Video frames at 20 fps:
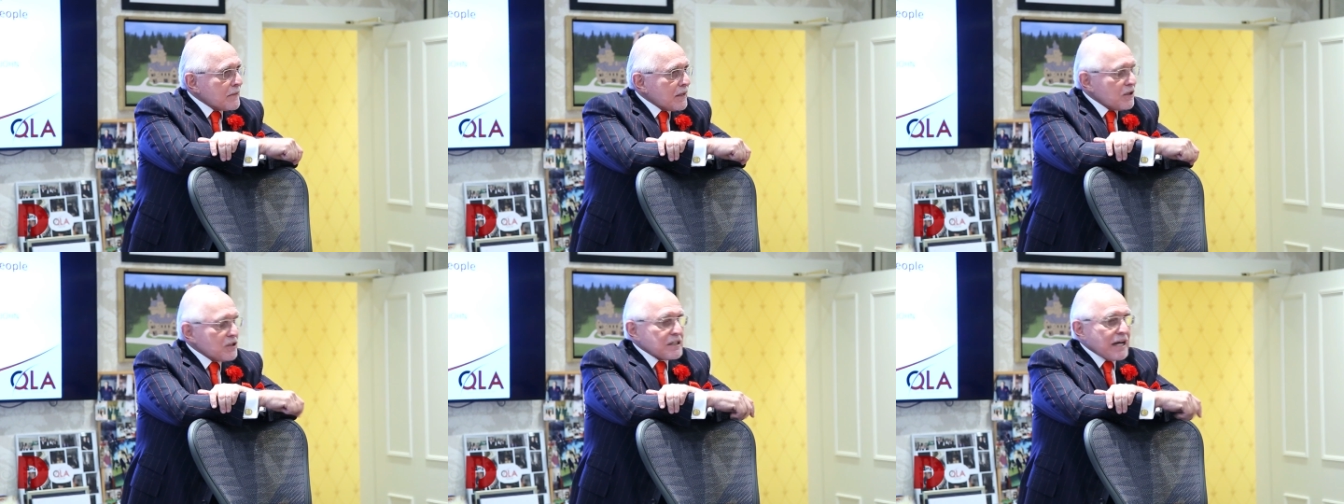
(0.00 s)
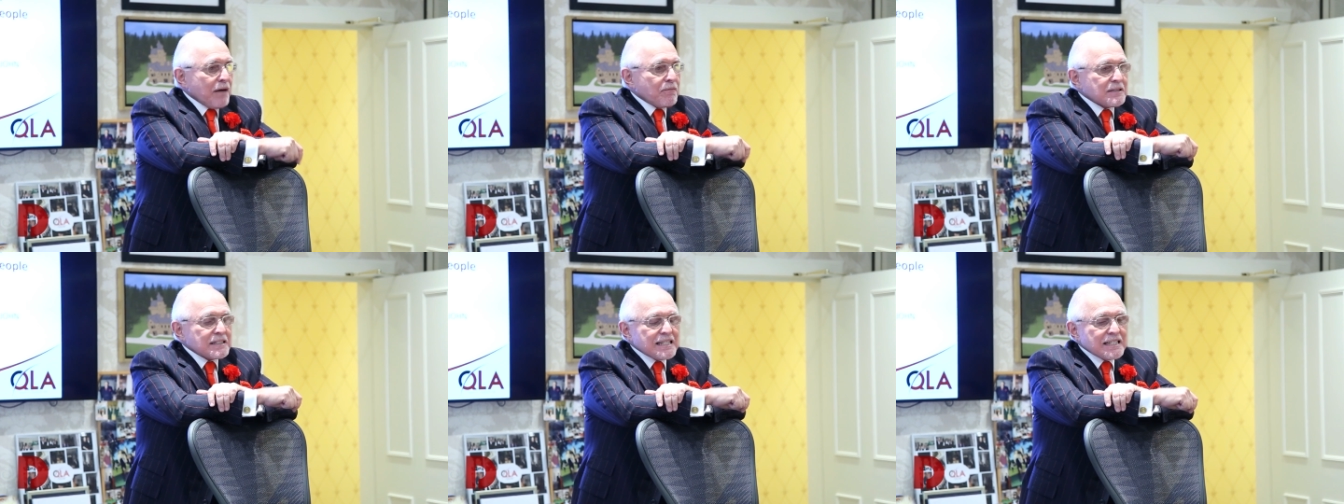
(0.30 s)
because
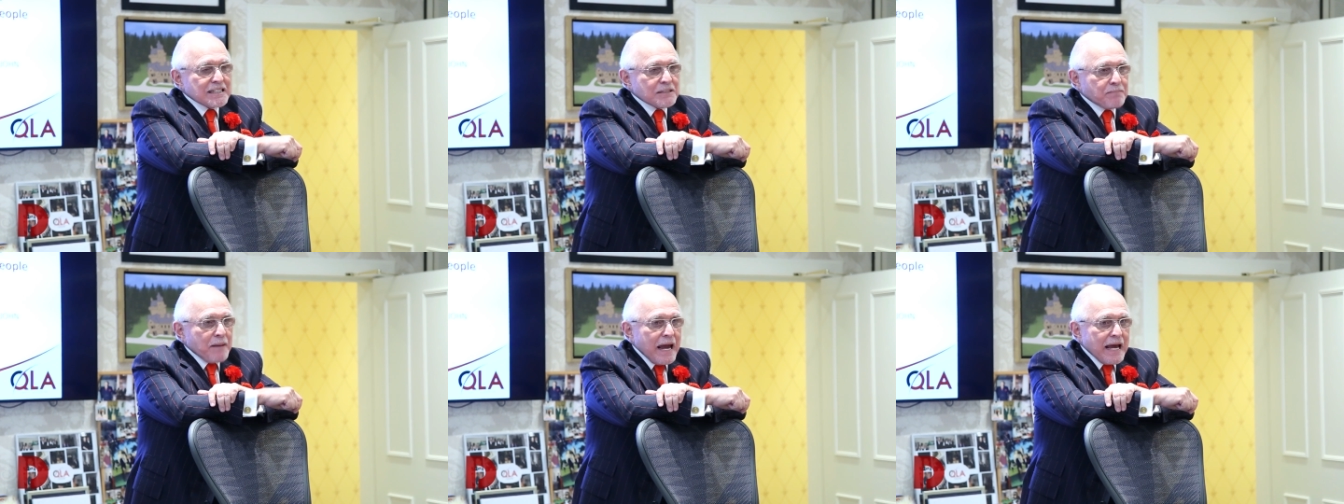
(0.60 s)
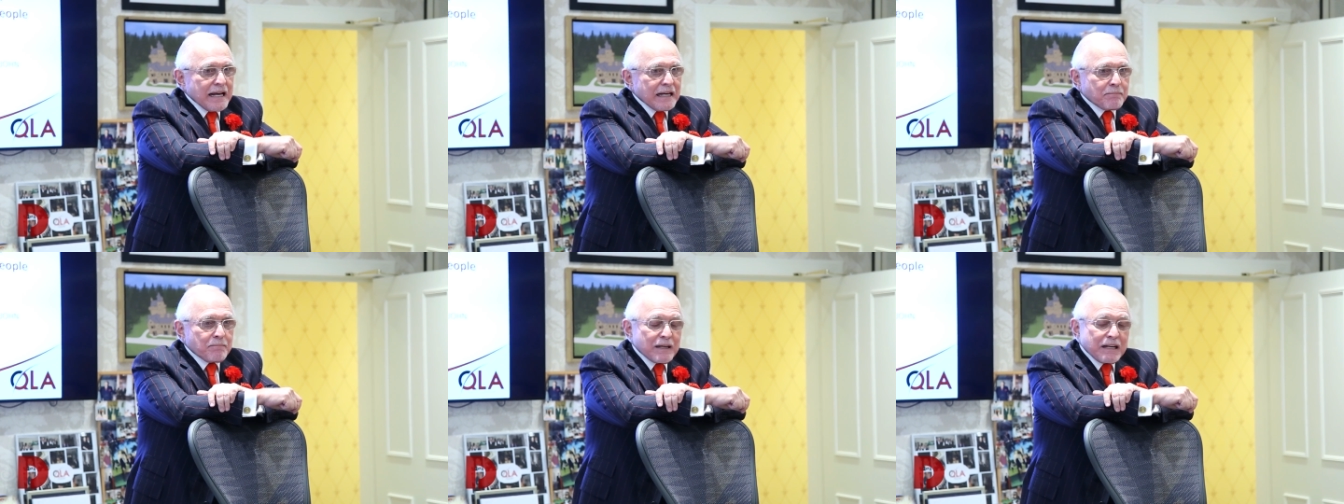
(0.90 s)
I was
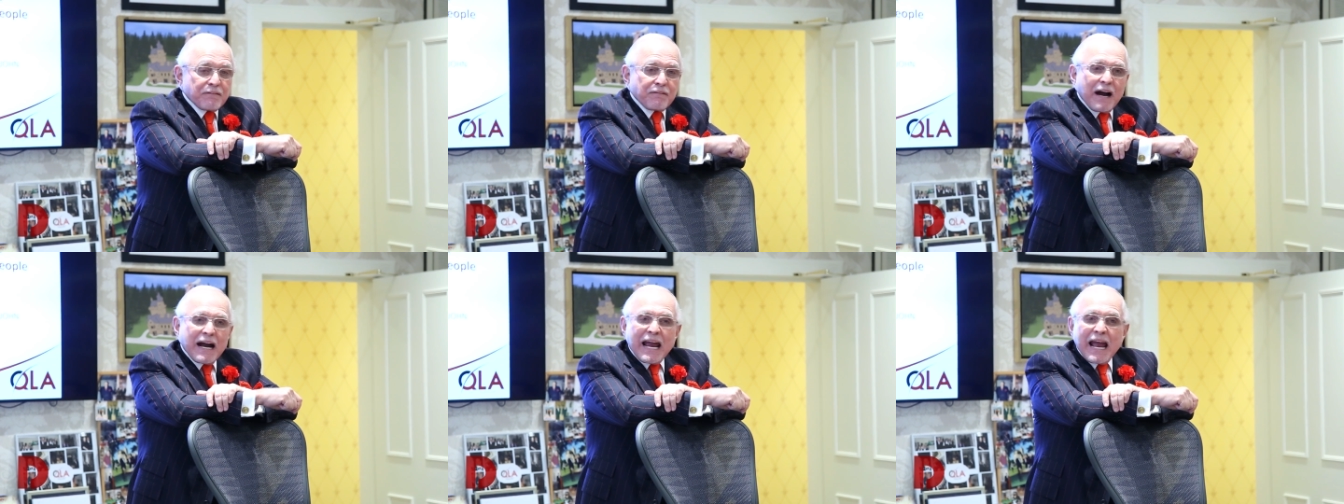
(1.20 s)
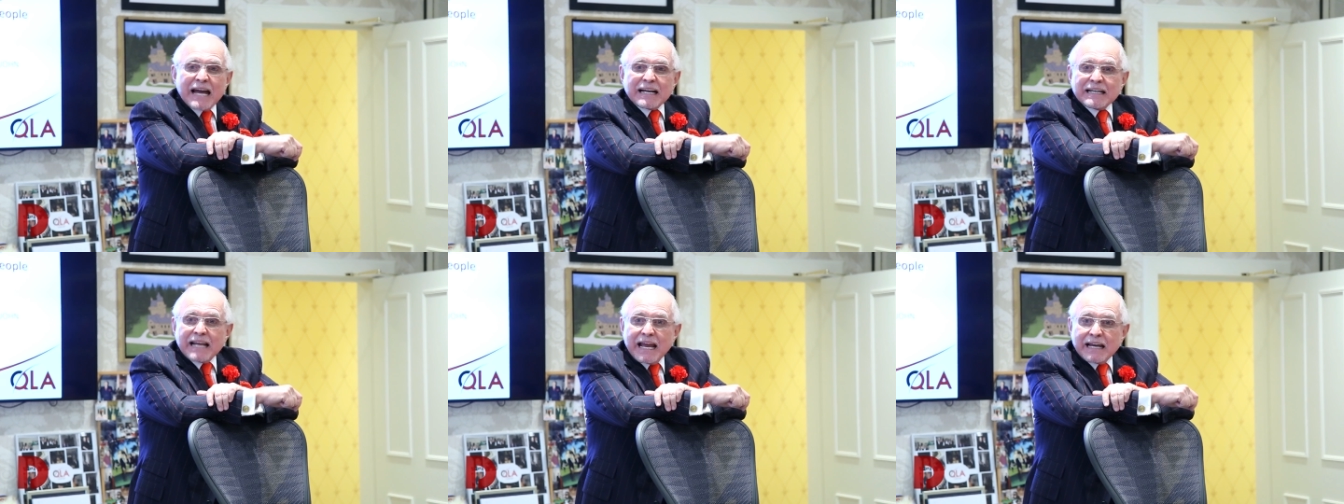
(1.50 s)
Hispanic. But if I
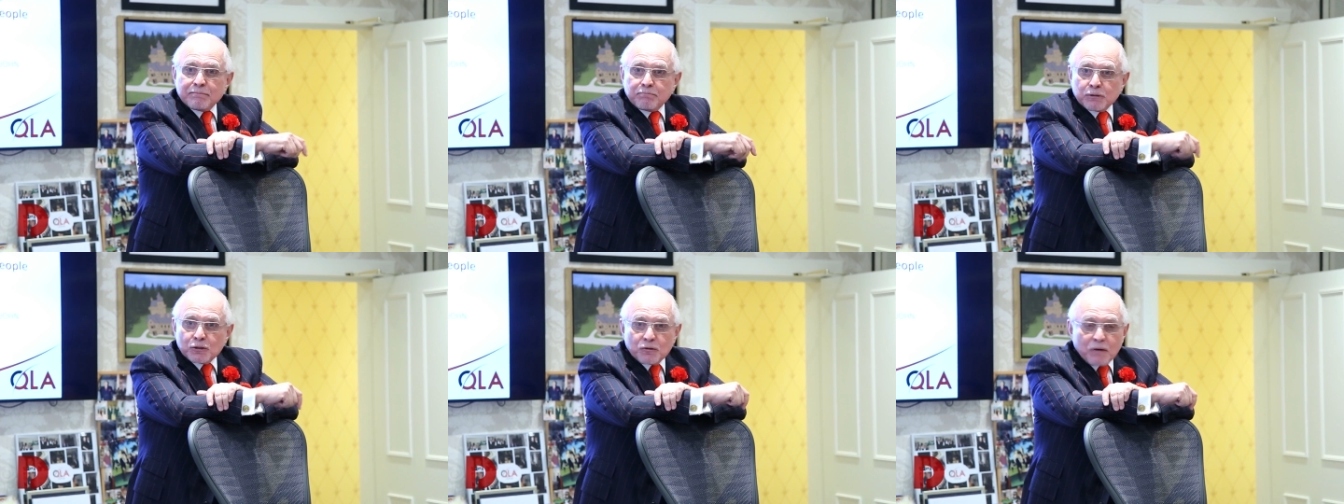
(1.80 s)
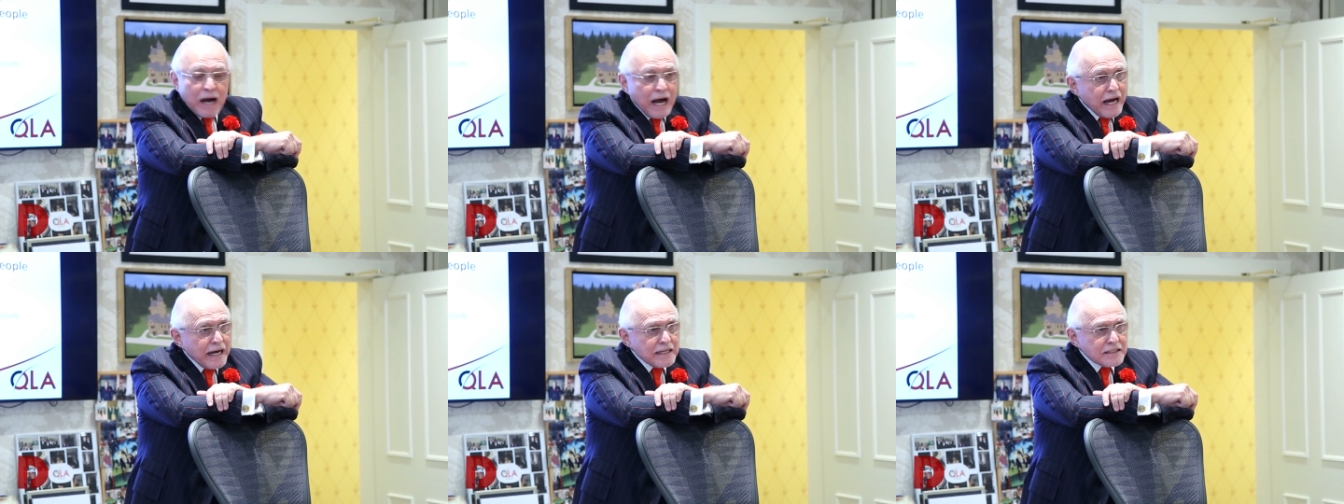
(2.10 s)
hadn't had
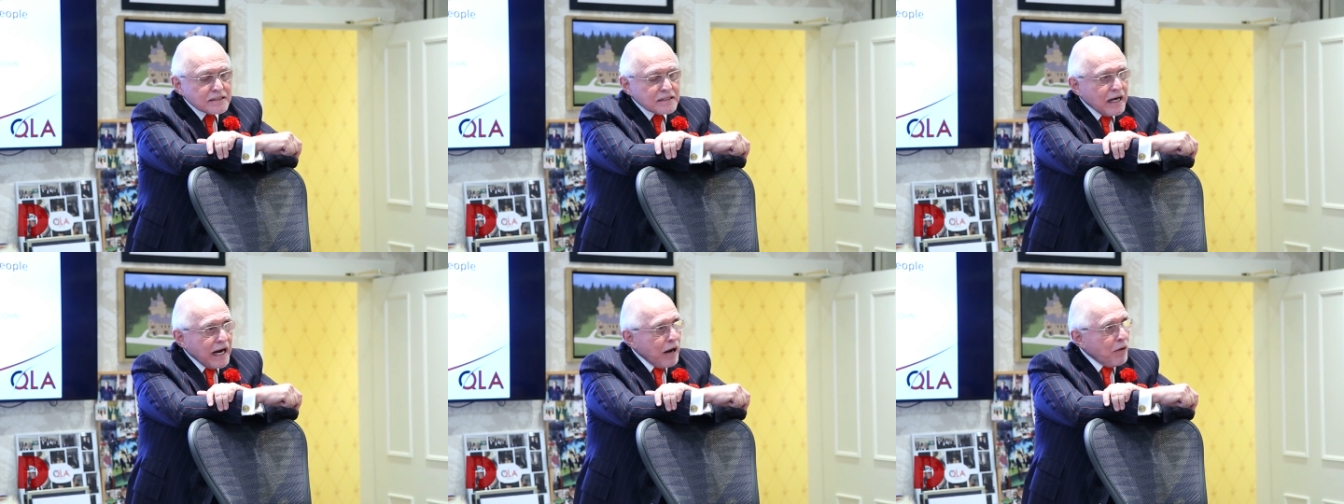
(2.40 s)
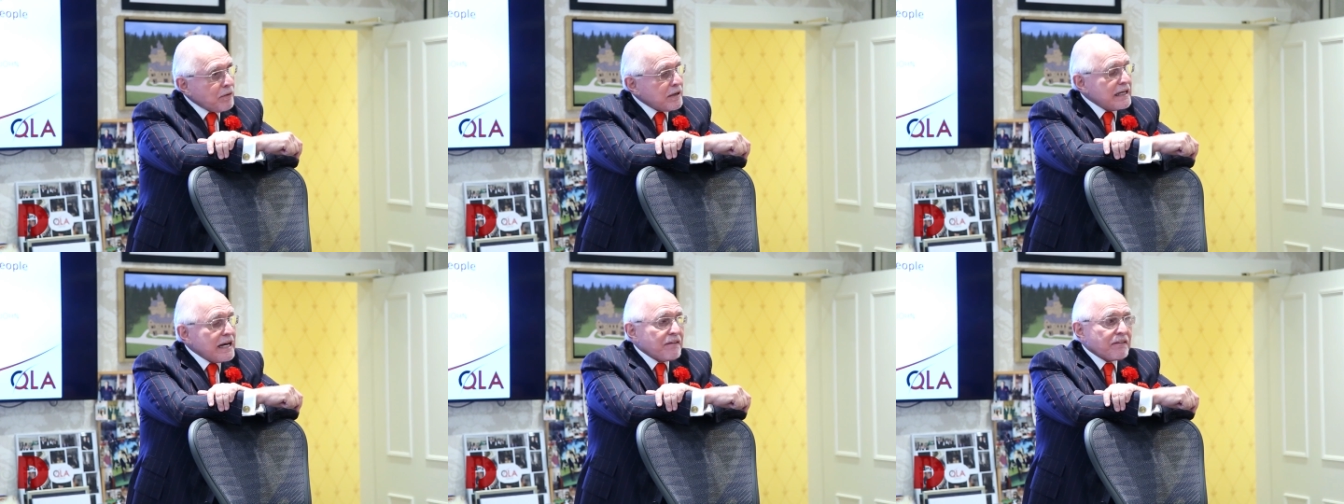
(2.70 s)
blue eyes, I
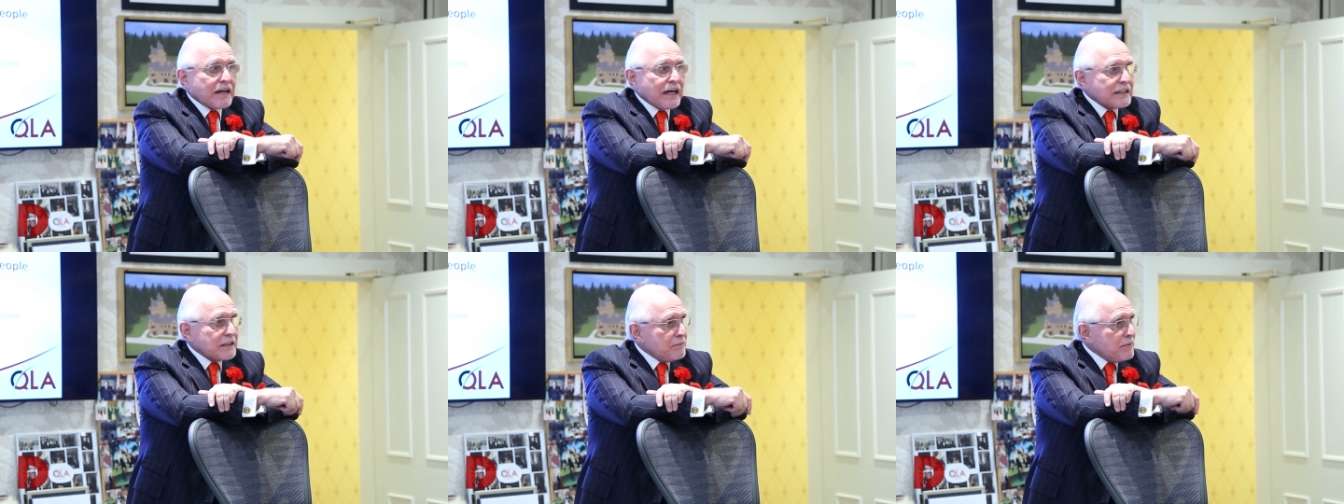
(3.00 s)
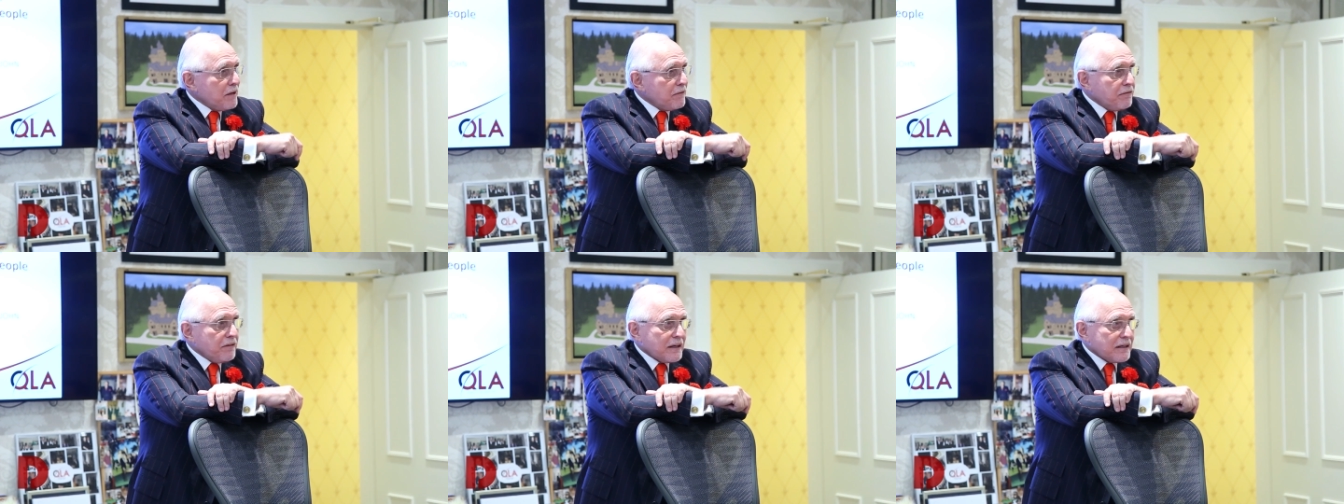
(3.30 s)
would have never got to
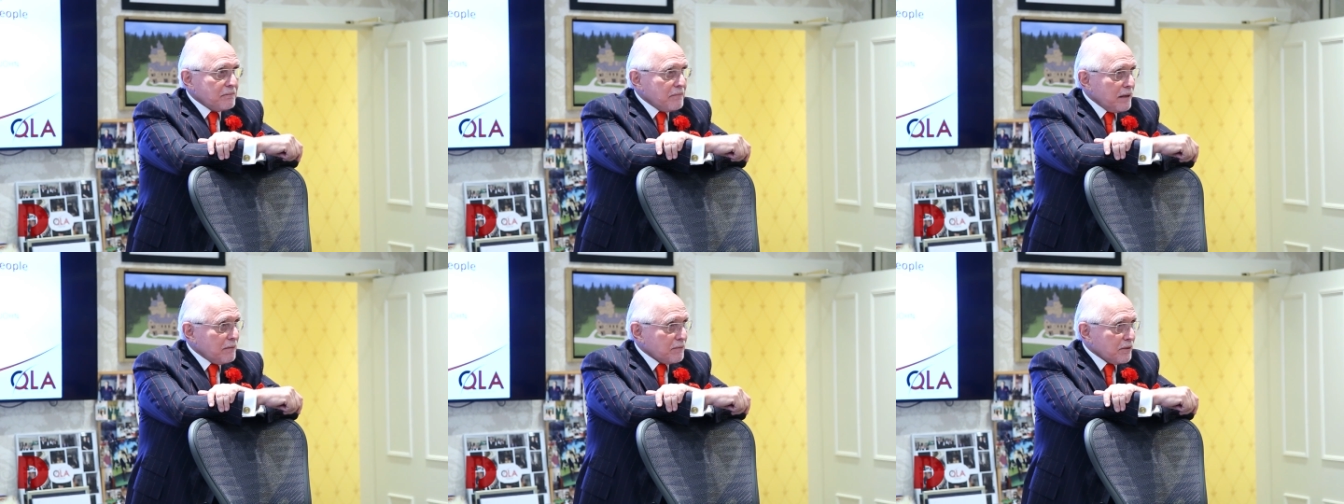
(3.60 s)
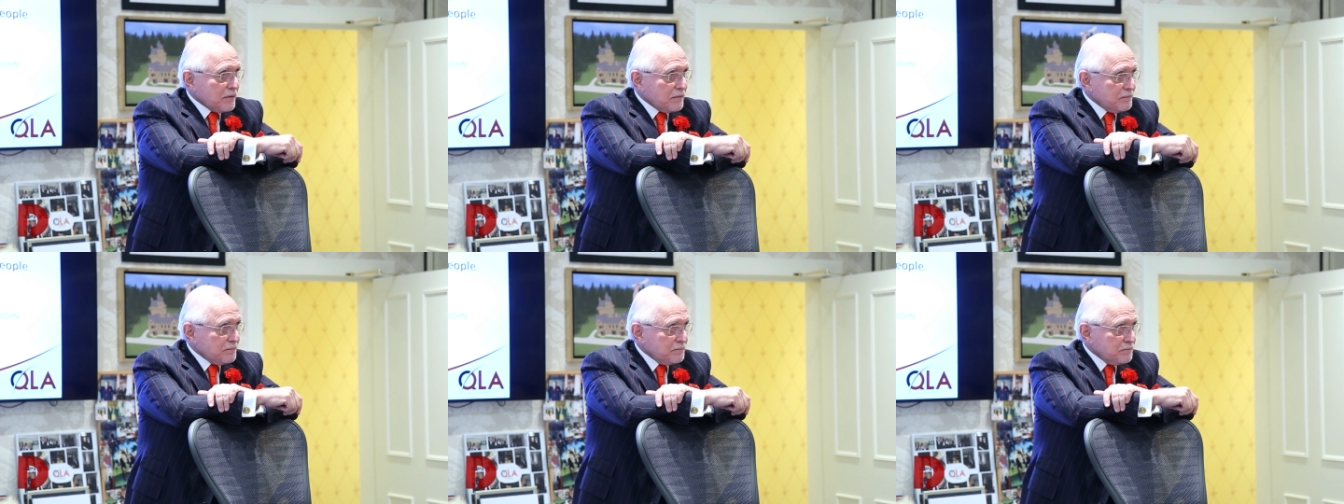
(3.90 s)
be a fucking
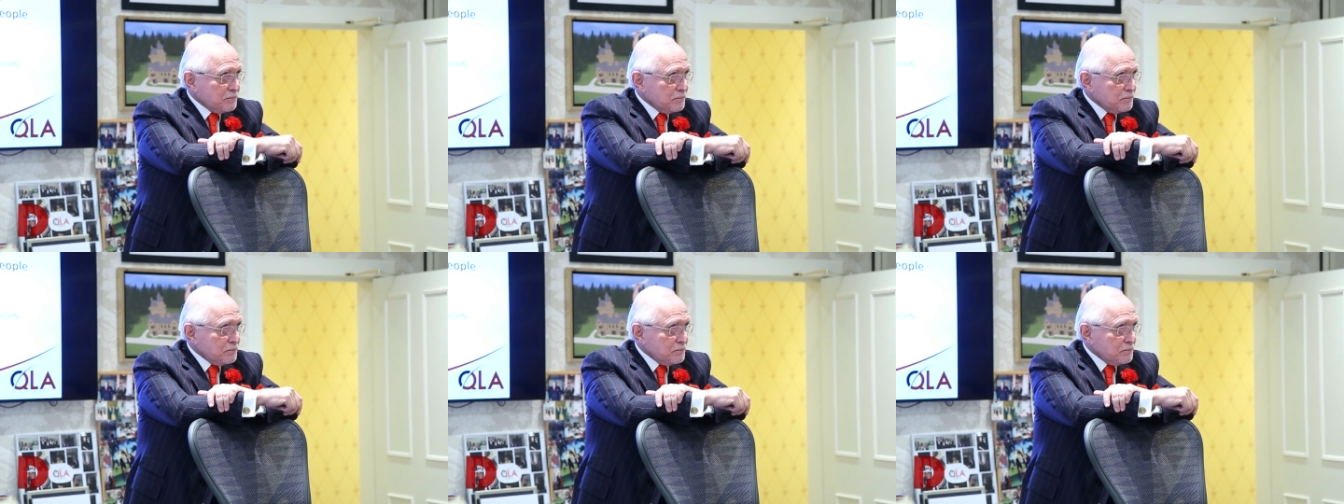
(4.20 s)
member.